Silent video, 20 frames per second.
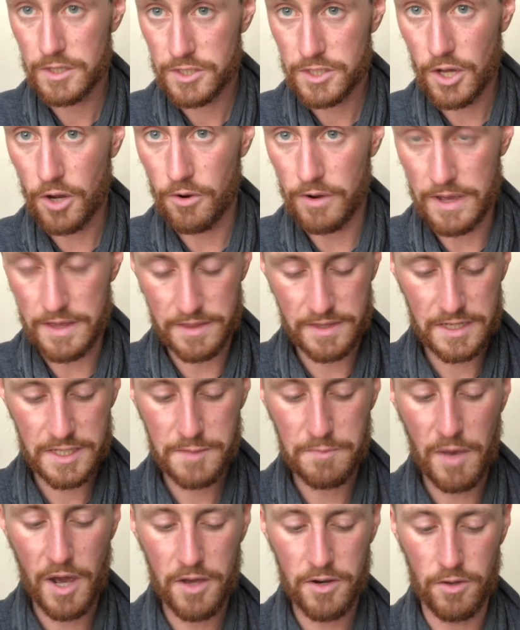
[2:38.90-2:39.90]
So in
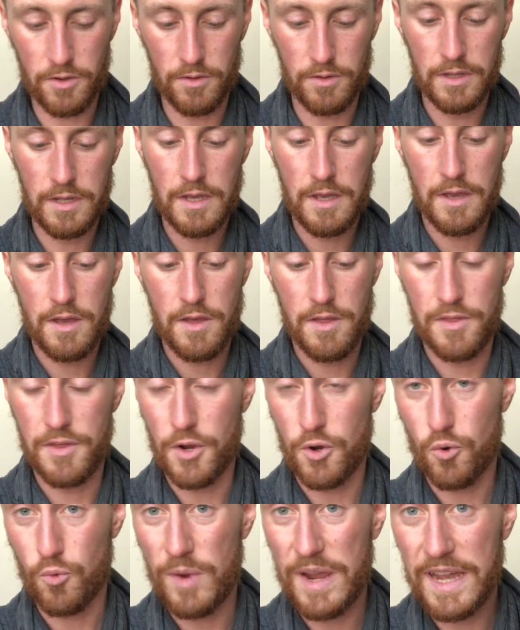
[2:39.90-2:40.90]
this model,
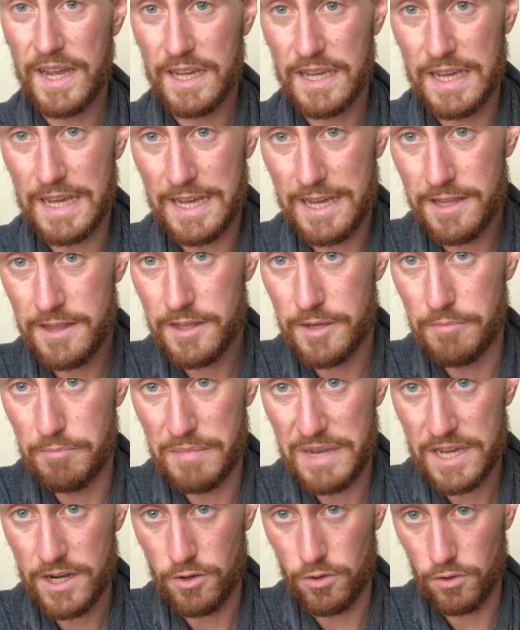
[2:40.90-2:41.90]
the ring in the
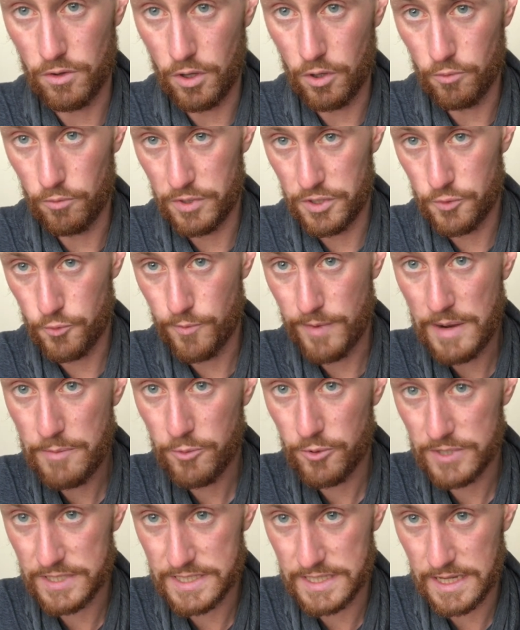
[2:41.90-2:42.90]
middle would
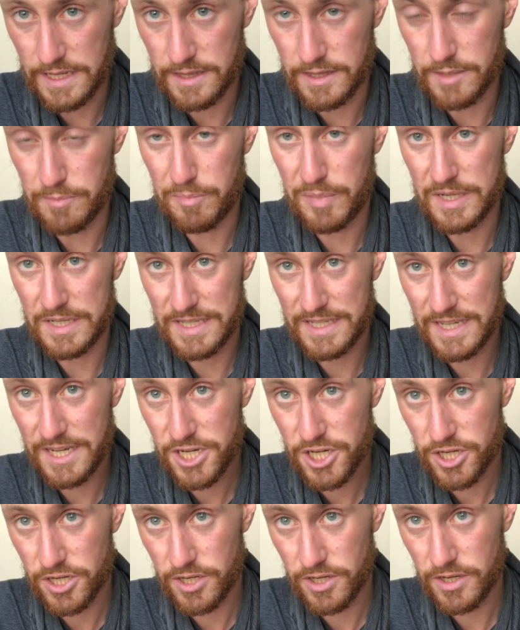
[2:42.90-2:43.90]
represent the
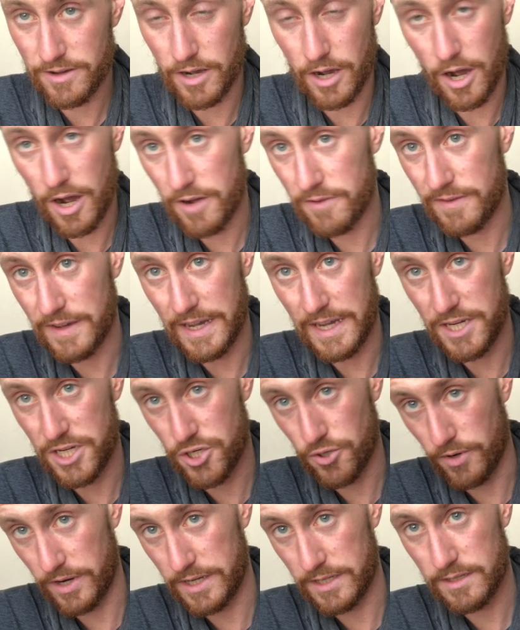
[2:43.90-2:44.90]
position of a
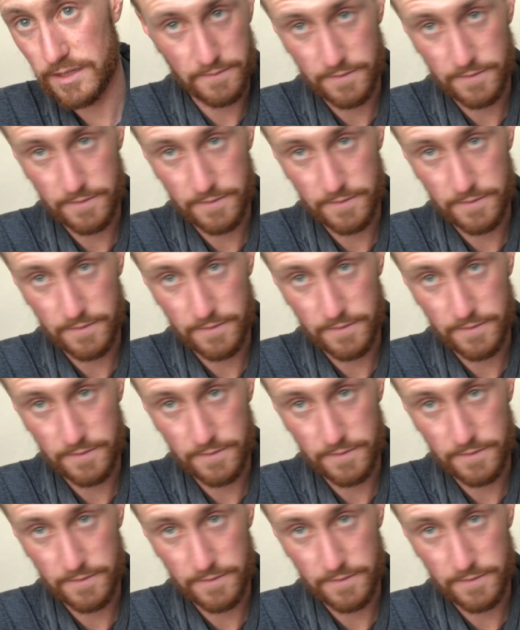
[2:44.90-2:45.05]
joint.